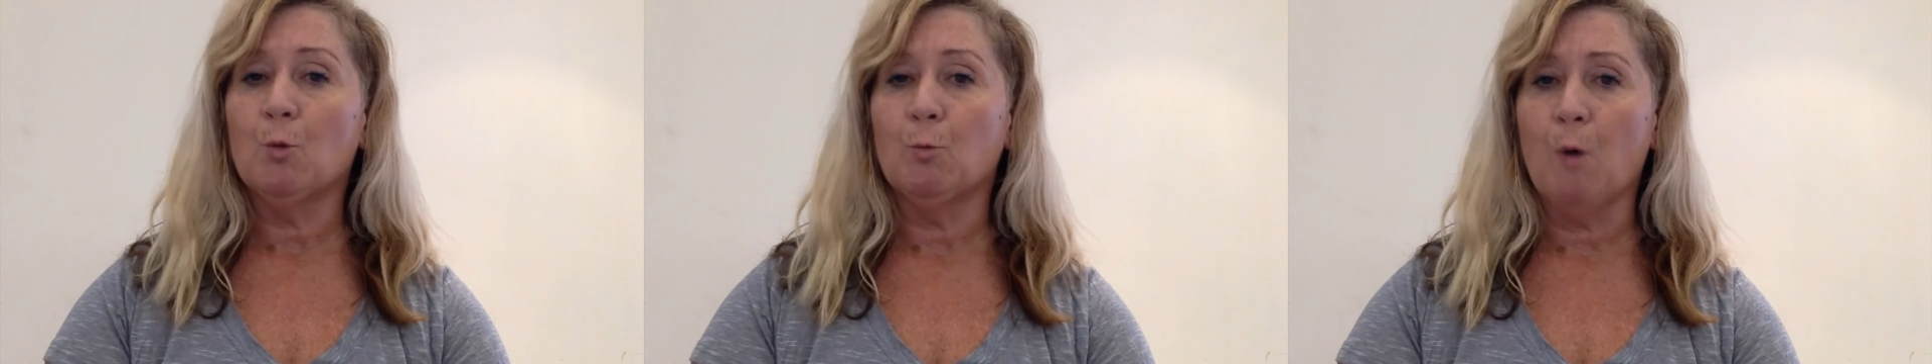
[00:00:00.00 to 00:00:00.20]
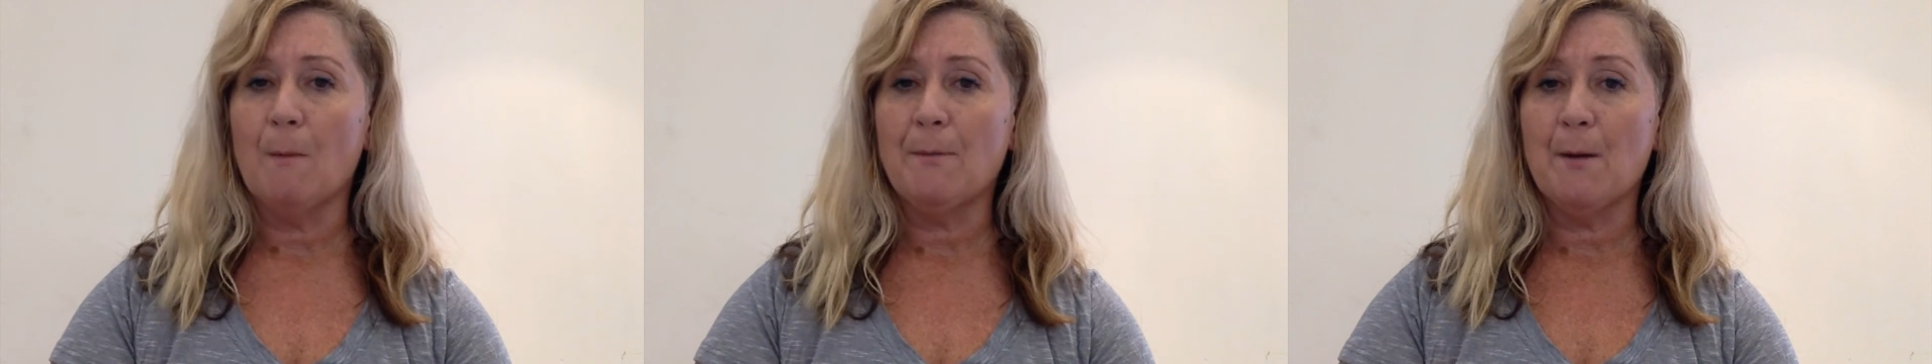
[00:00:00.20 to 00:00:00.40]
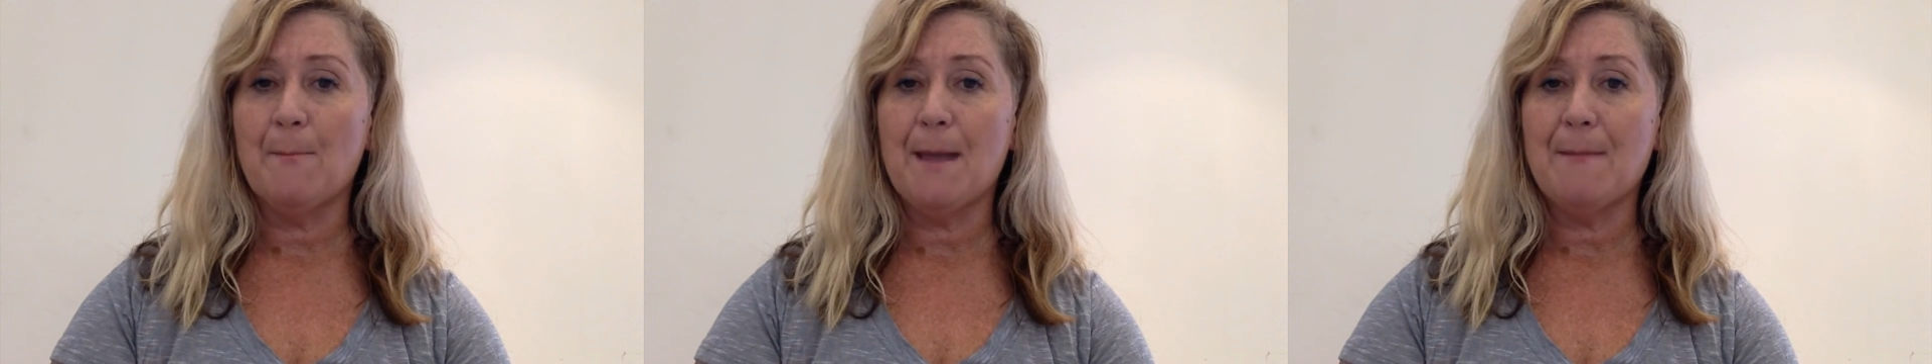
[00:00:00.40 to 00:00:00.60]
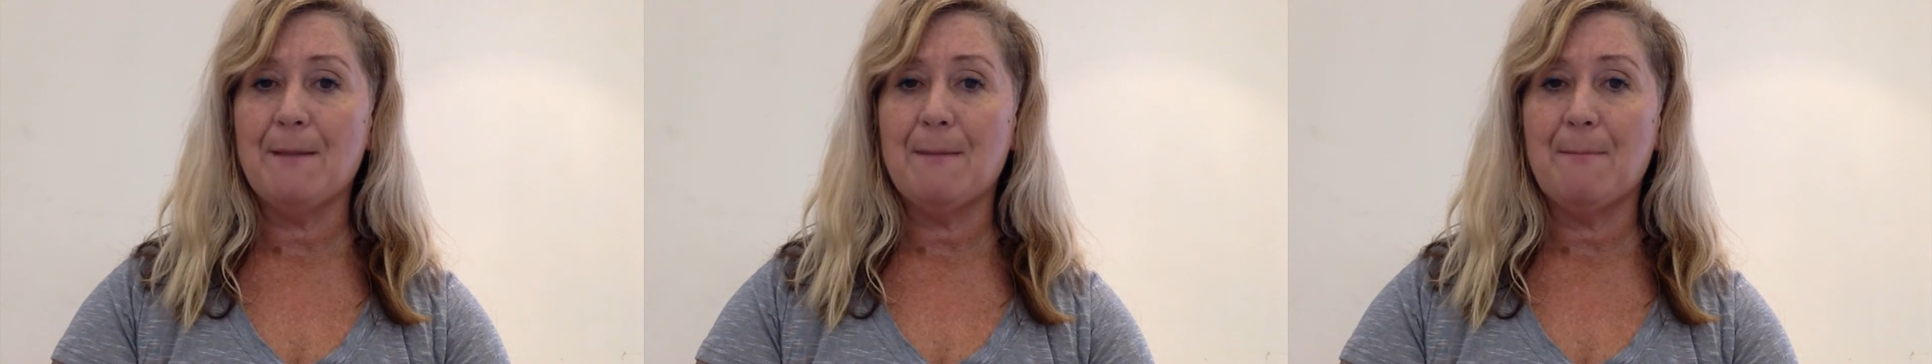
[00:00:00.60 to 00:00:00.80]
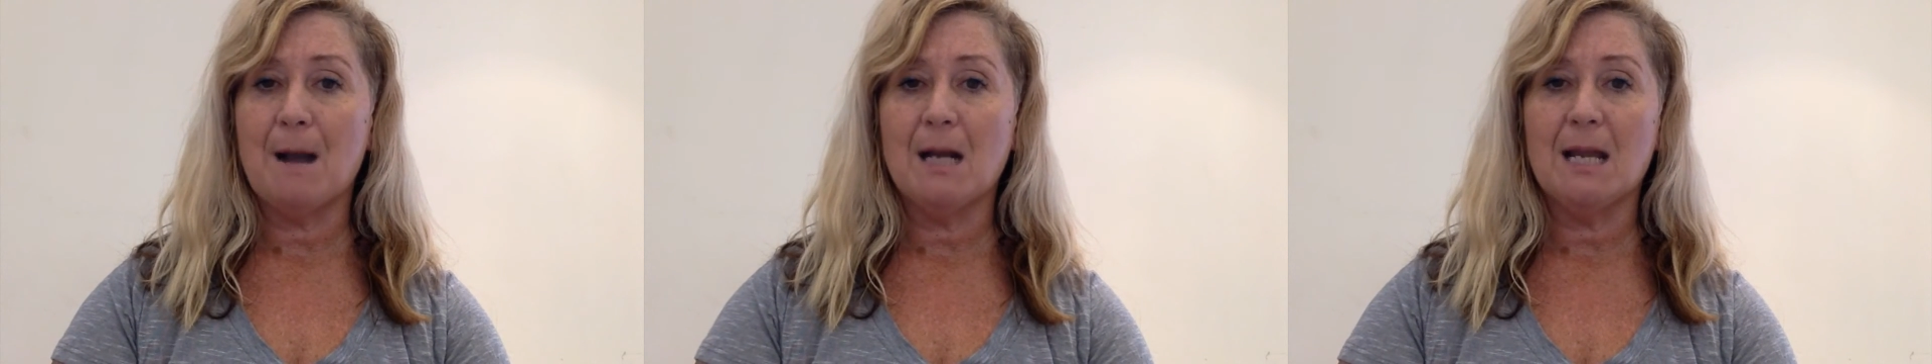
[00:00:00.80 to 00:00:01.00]
Rubber
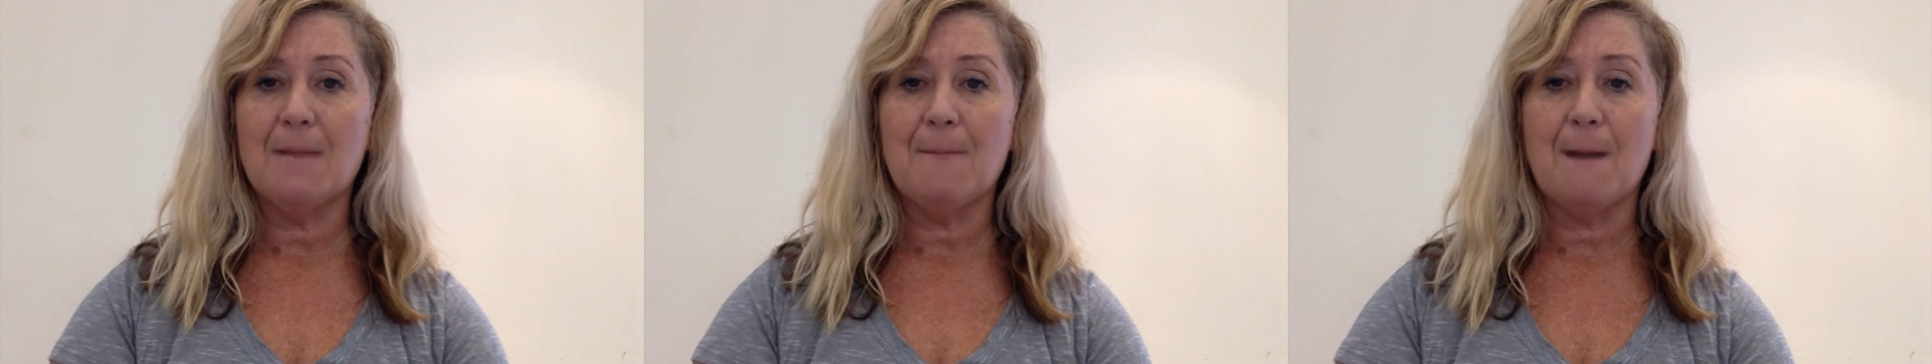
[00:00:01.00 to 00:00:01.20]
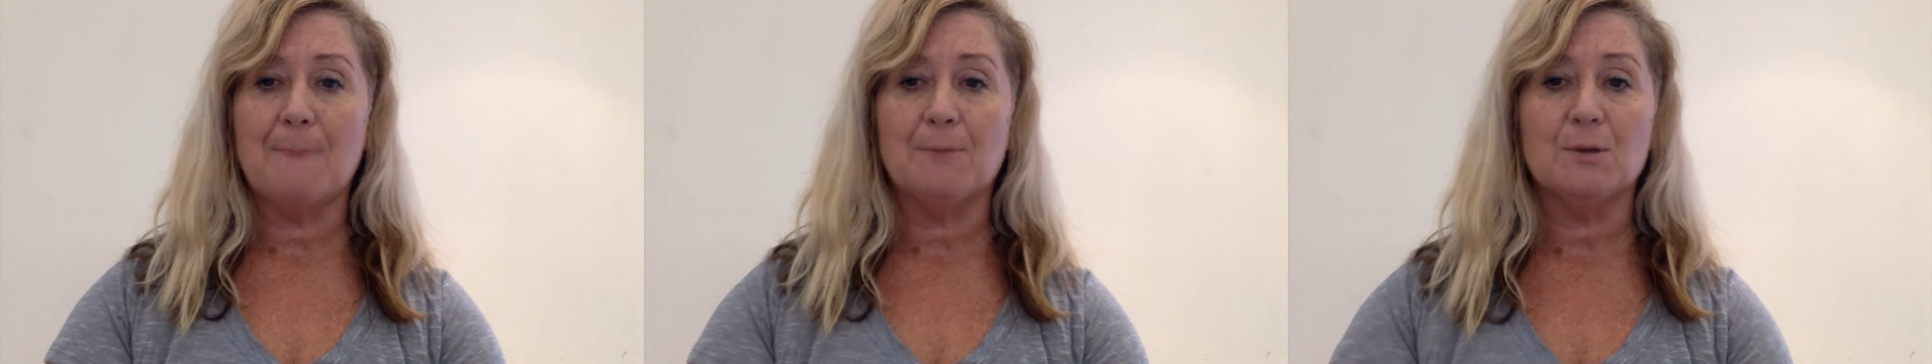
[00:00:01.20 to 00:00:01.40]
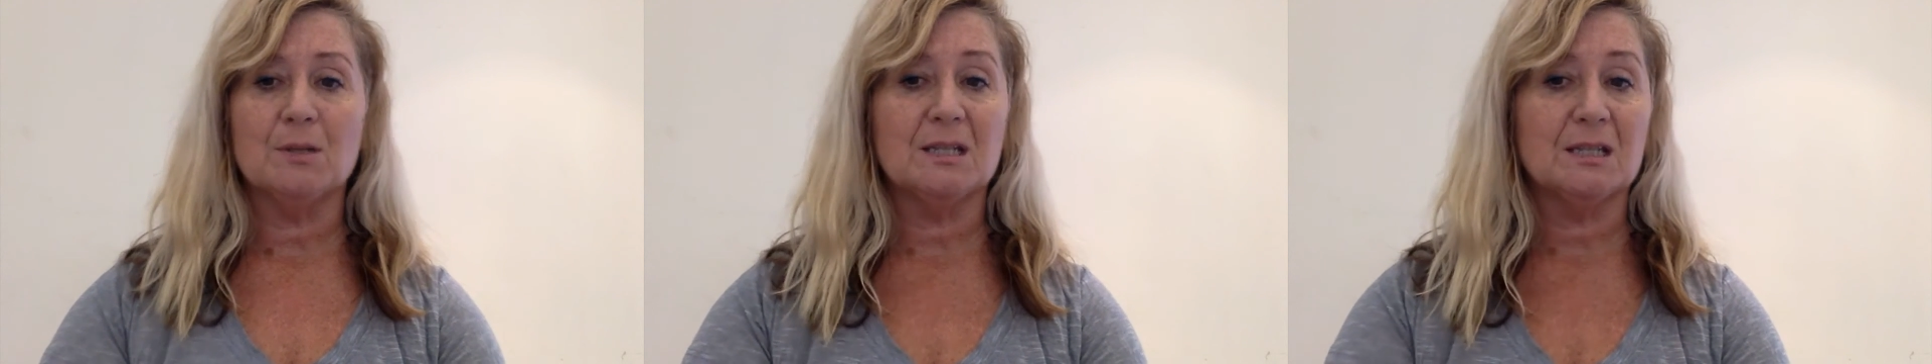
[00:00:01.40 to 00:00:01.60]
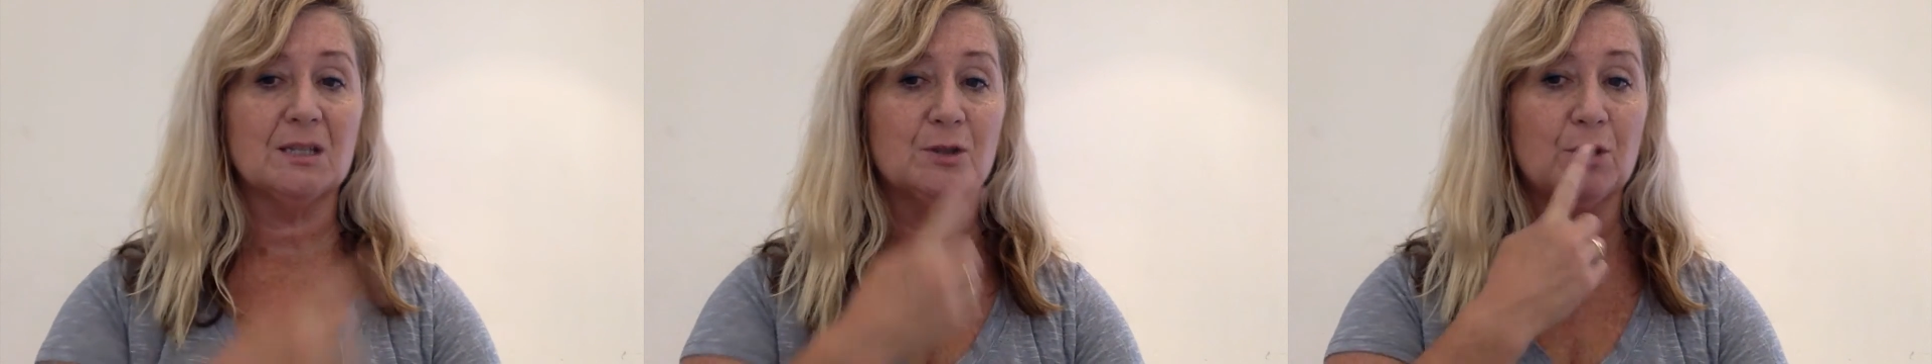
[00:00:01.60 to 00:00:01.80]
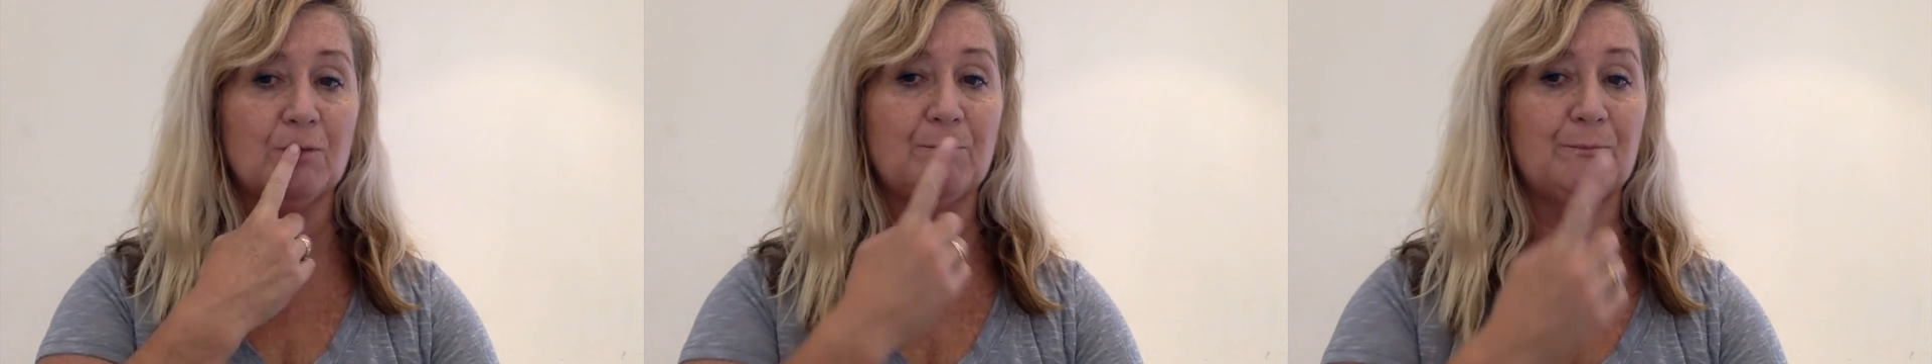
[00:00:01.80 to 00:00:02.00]
baby buggy bumpers. This
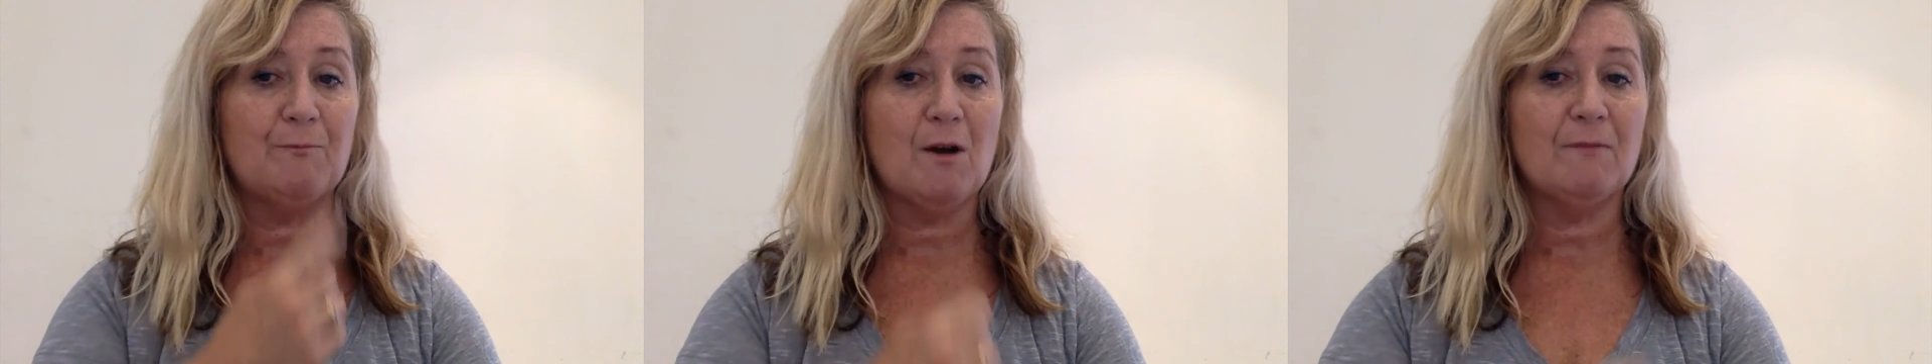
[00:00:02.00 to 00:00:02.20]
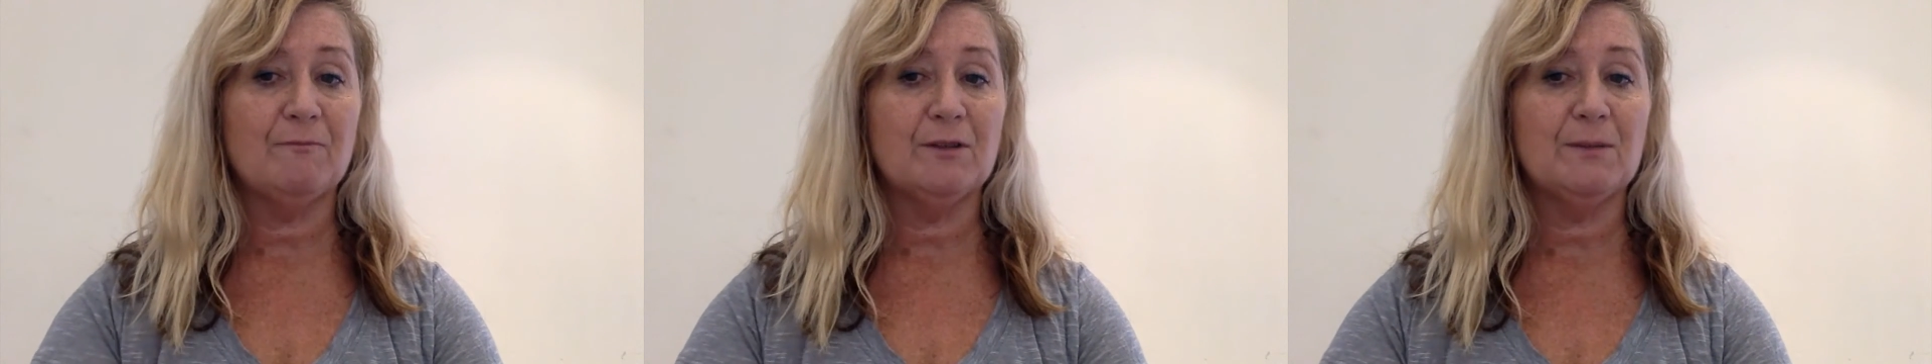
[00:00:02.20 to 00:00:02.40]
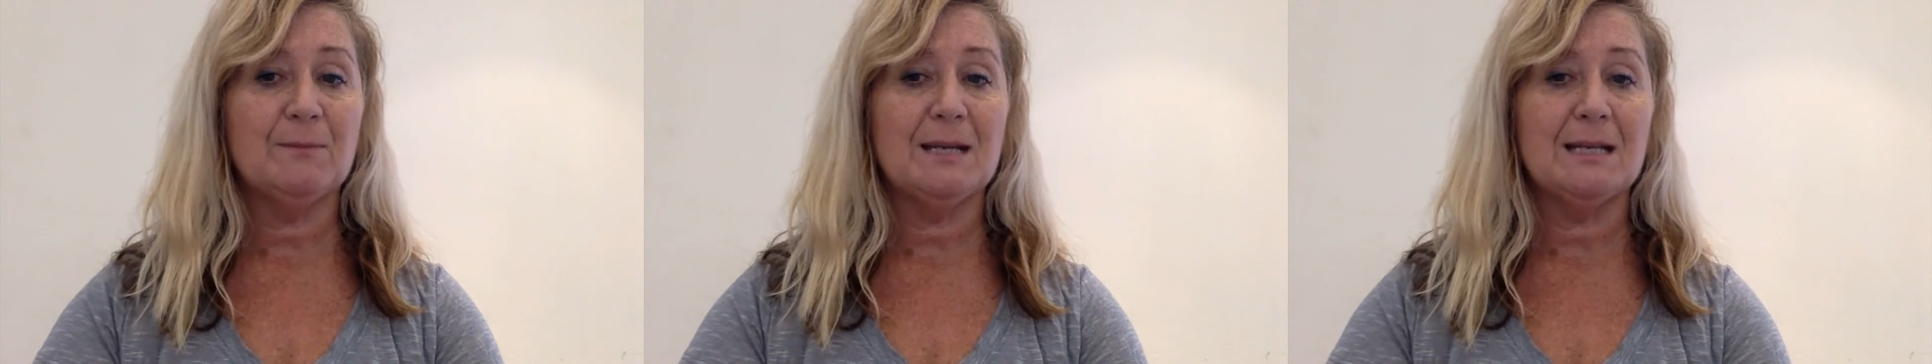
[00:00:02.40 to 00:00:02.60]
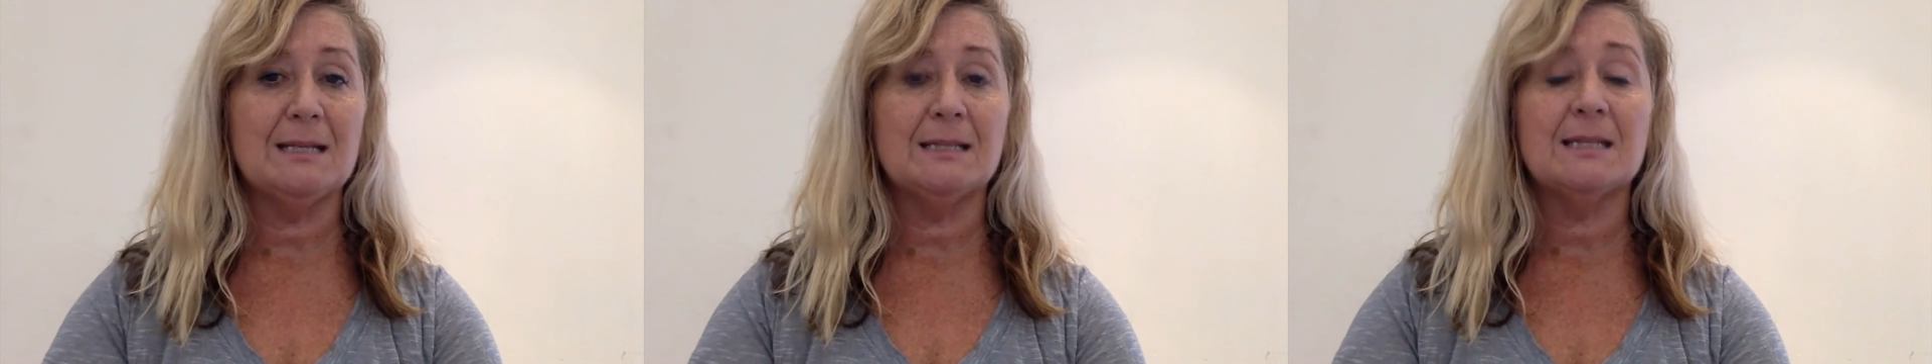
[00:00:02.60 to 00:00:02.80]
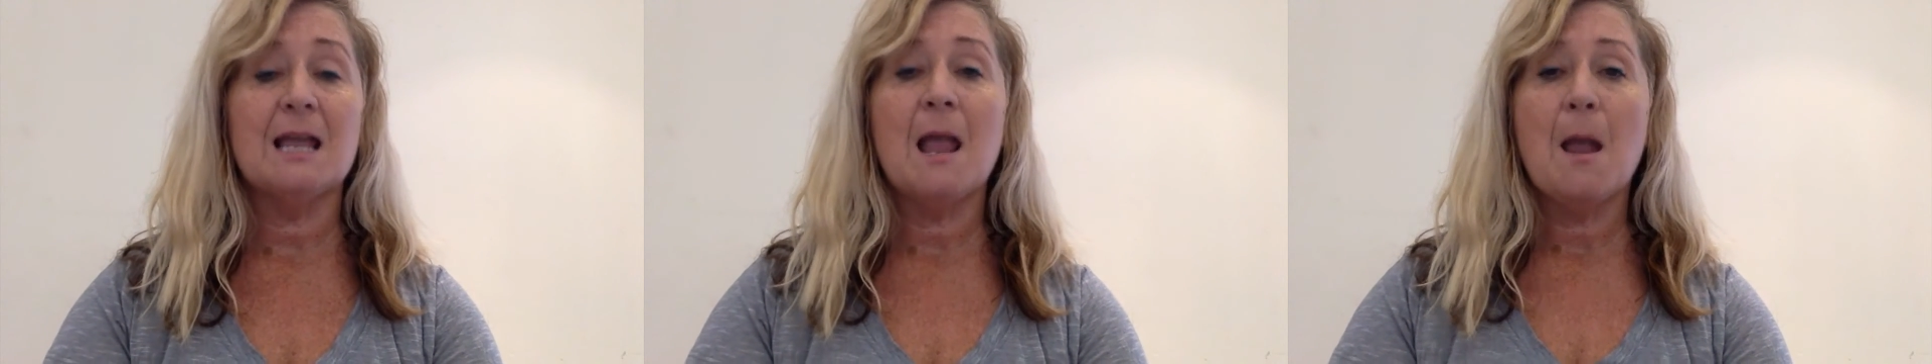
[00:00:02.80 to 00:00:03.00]
is a good one for the bees.